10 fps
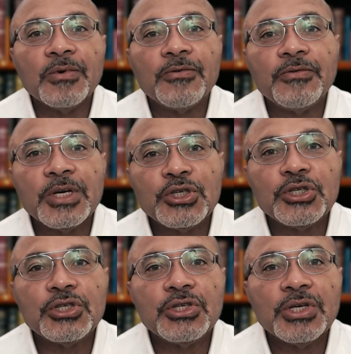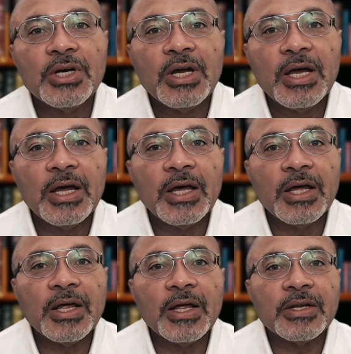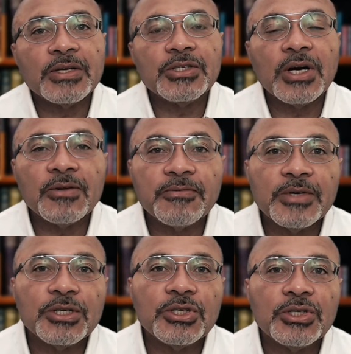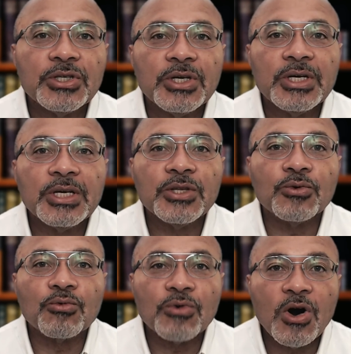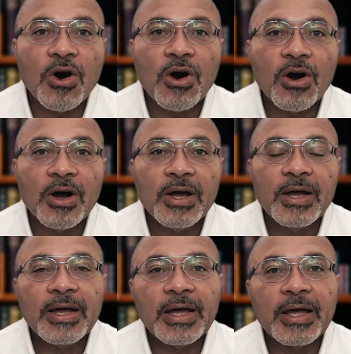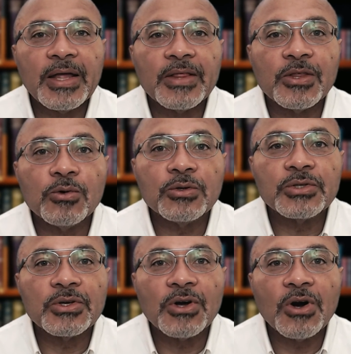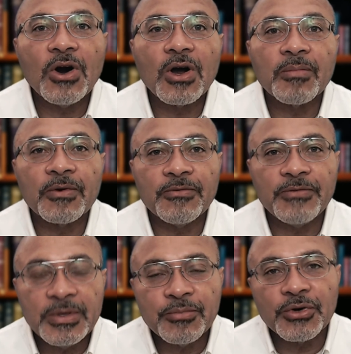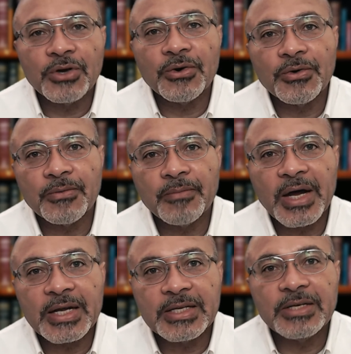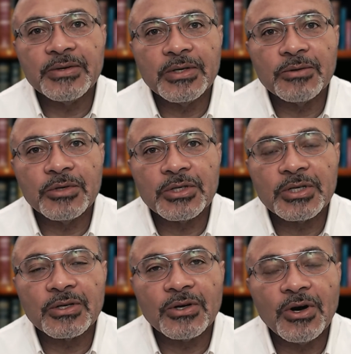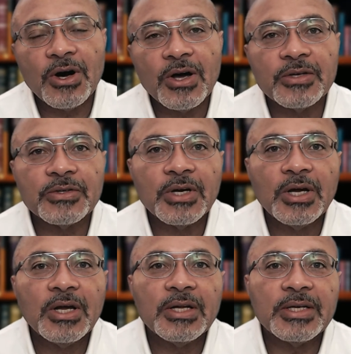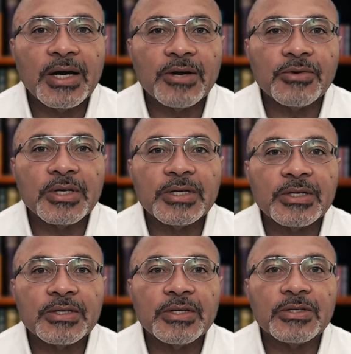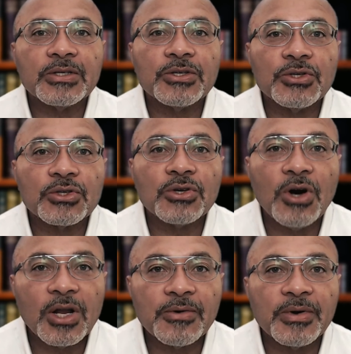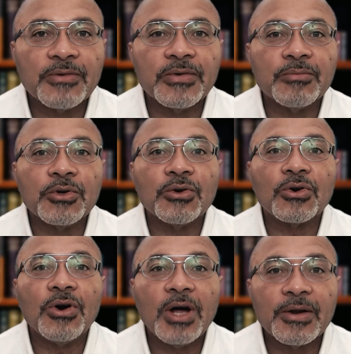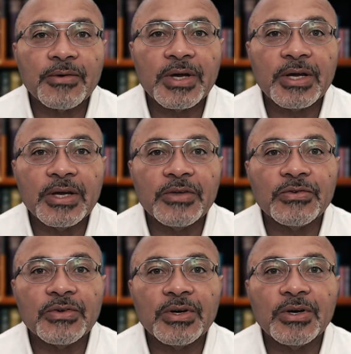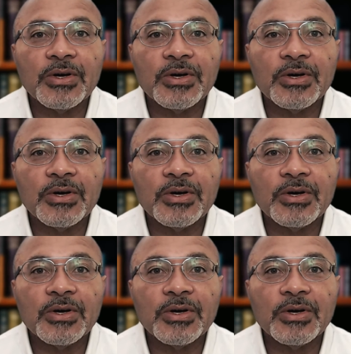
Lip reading: fish and shellfish in the raw, and those can harbor Vibrio bacteria, which can cause diarrheal illnesses such as cholera. Vibrio cholerae is